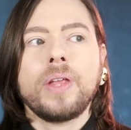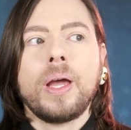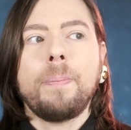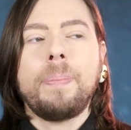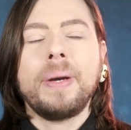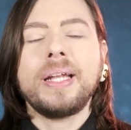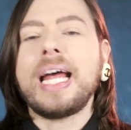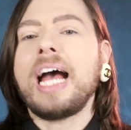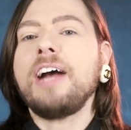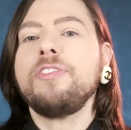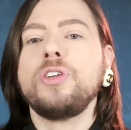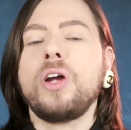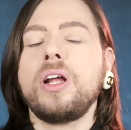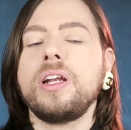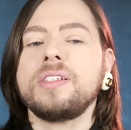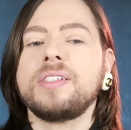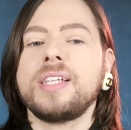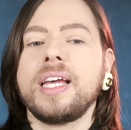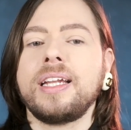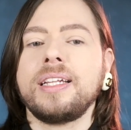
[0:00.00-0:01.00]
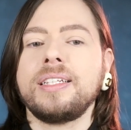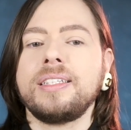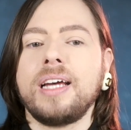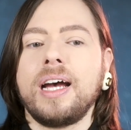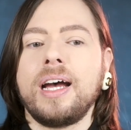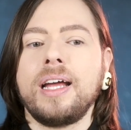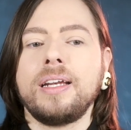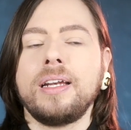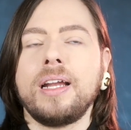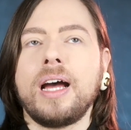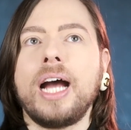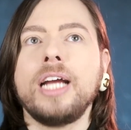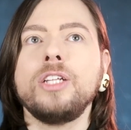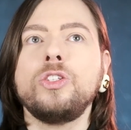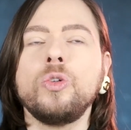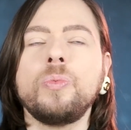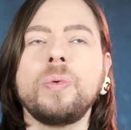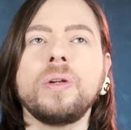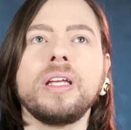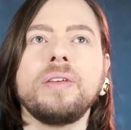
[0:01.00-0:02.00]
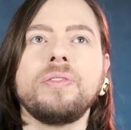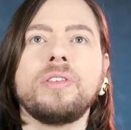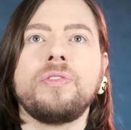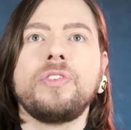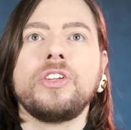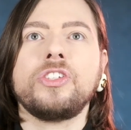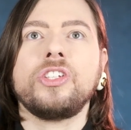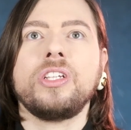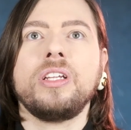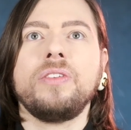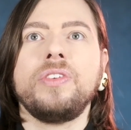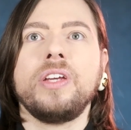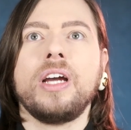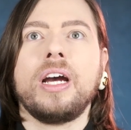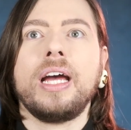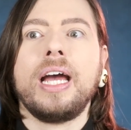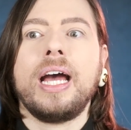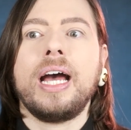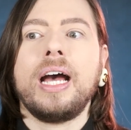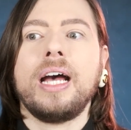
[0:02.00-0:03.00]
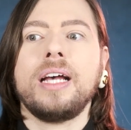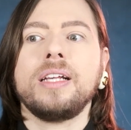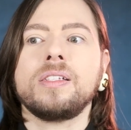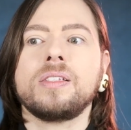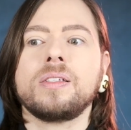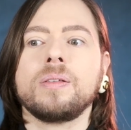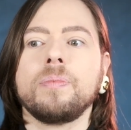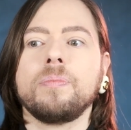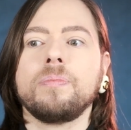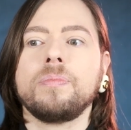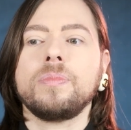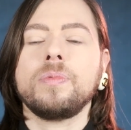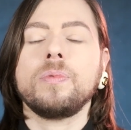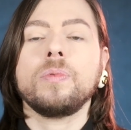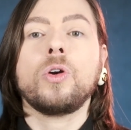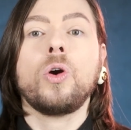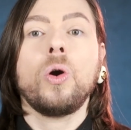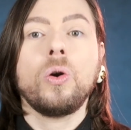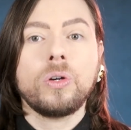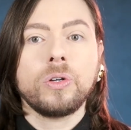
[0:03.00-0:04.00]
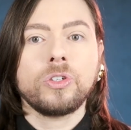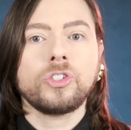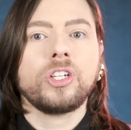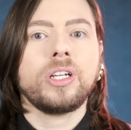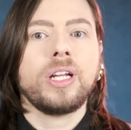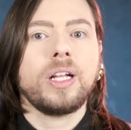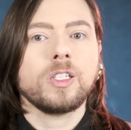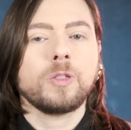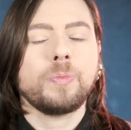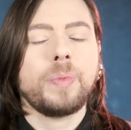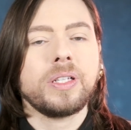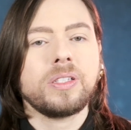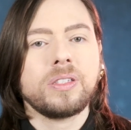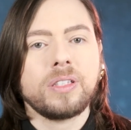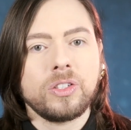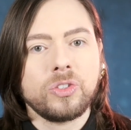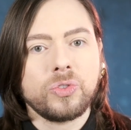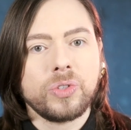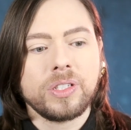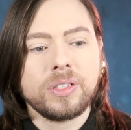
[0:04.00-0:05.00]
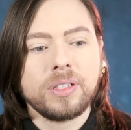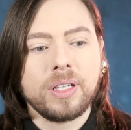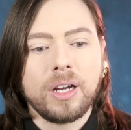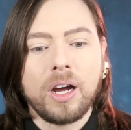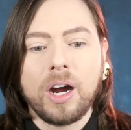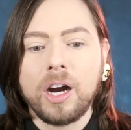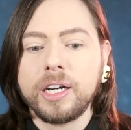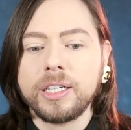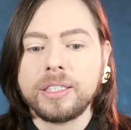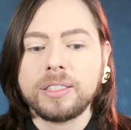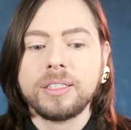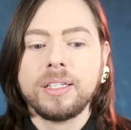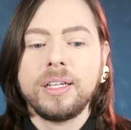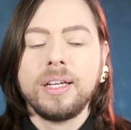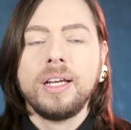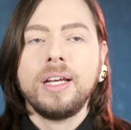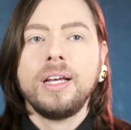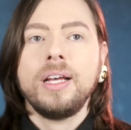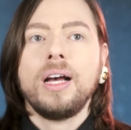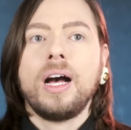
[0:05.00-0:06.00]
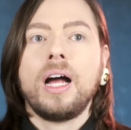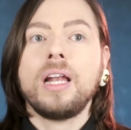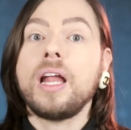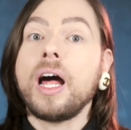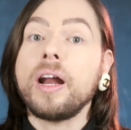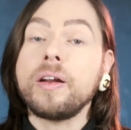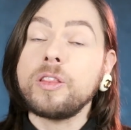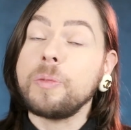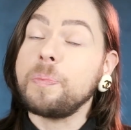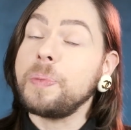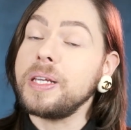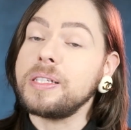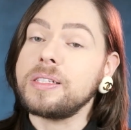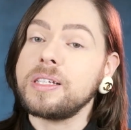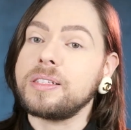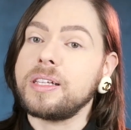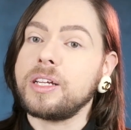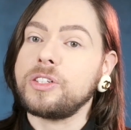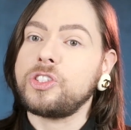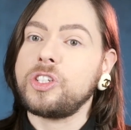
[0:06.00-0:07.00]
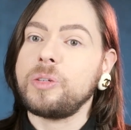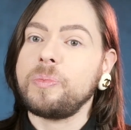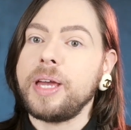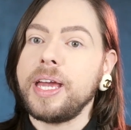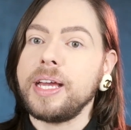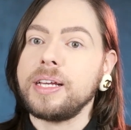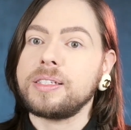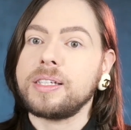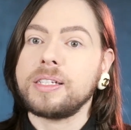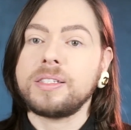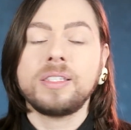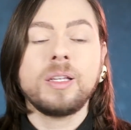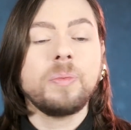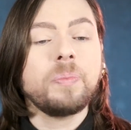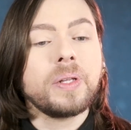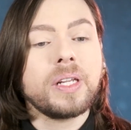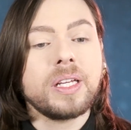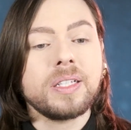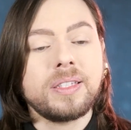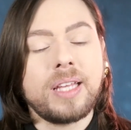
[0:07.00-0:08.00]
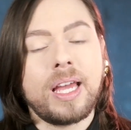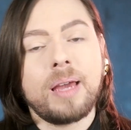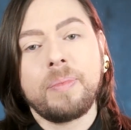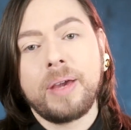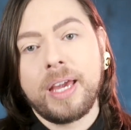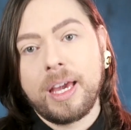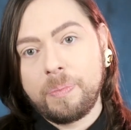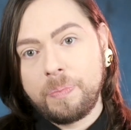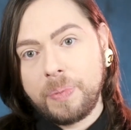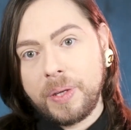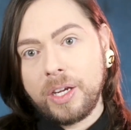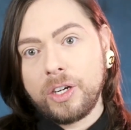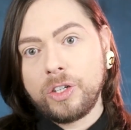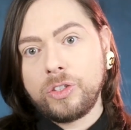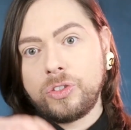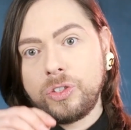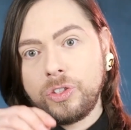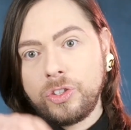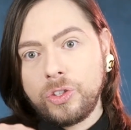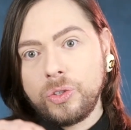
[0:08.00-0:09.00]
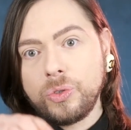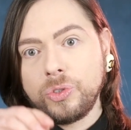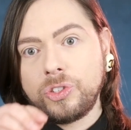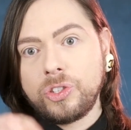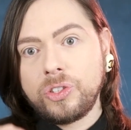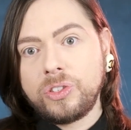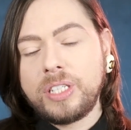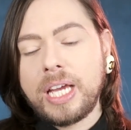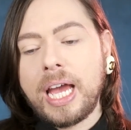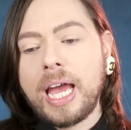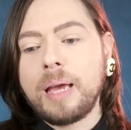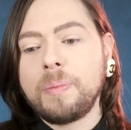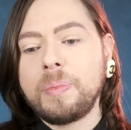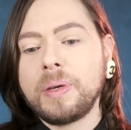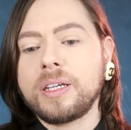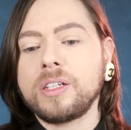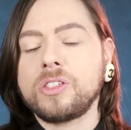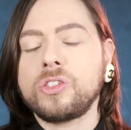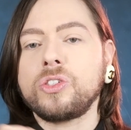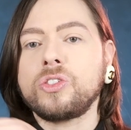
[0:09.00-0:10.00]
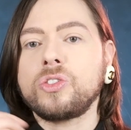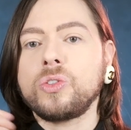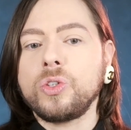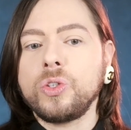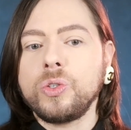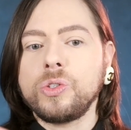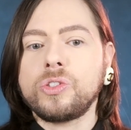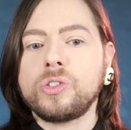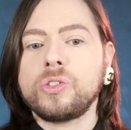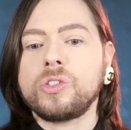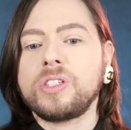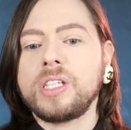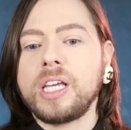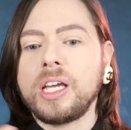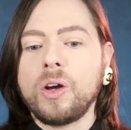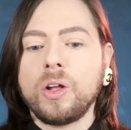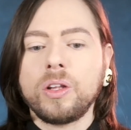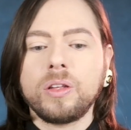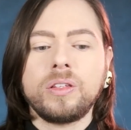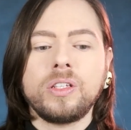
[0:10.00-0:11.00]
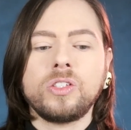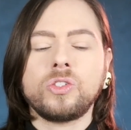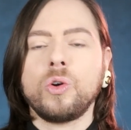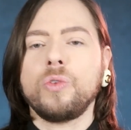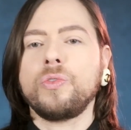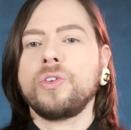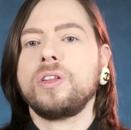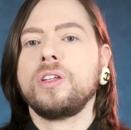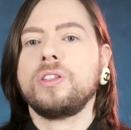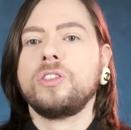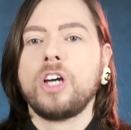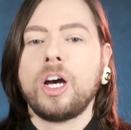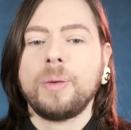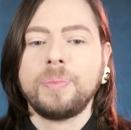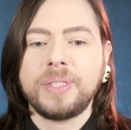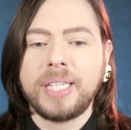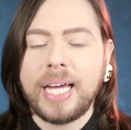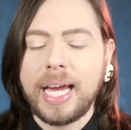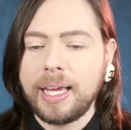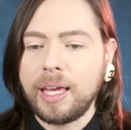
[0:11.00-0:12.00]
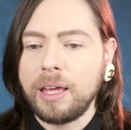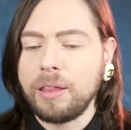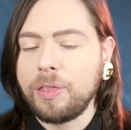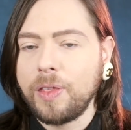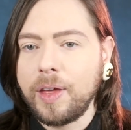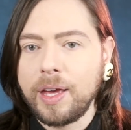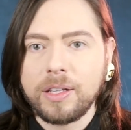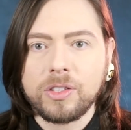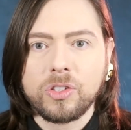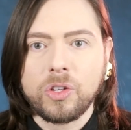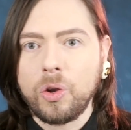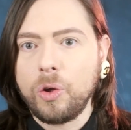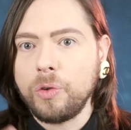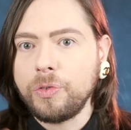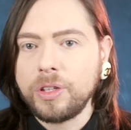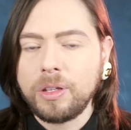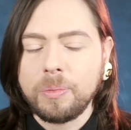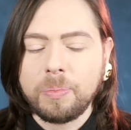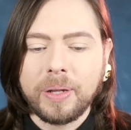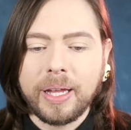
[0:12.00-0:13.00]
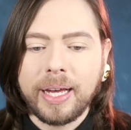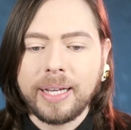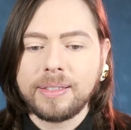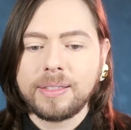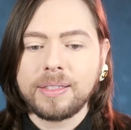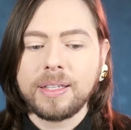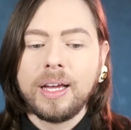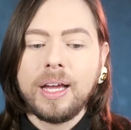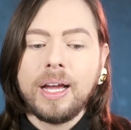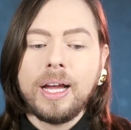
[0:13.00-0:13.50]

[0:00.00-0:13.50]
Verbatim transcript: But after all is said and done, I do believe that Virginie Viard has Coco Chanel's best interest at heart. A lot of the pieces that she makes, as simple as they may appear to you today, because you're so used to seeing all of these over-the-top tacky things all over the place,